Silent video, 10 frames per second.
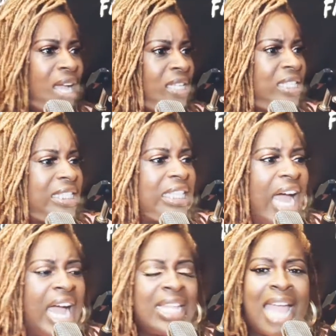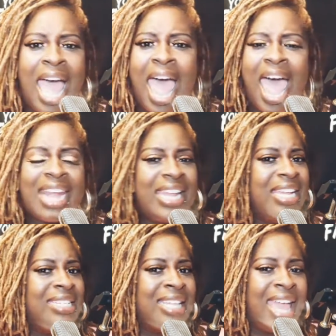sun hot
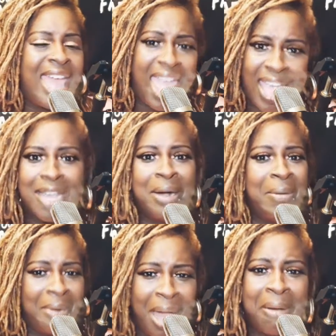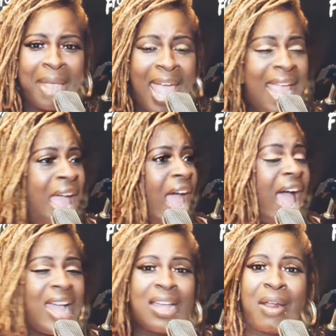is hell. Okay.
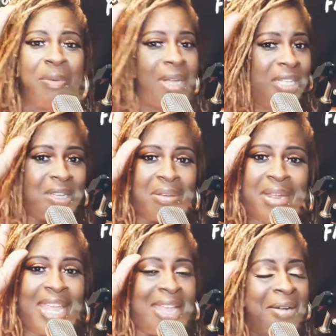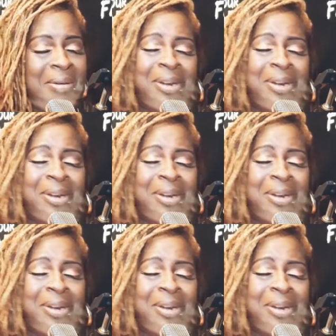I don't want to go to hell.